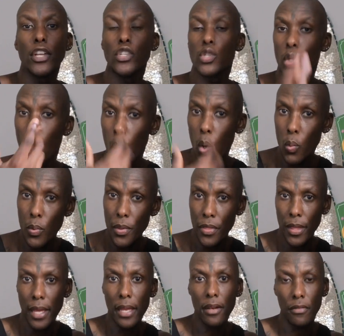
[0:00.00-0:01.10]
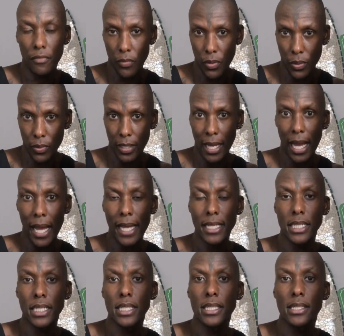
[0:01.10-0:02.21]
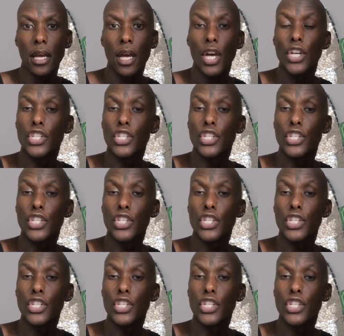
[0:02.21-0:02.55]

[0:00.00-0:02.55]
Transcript: and to go within for your guidance,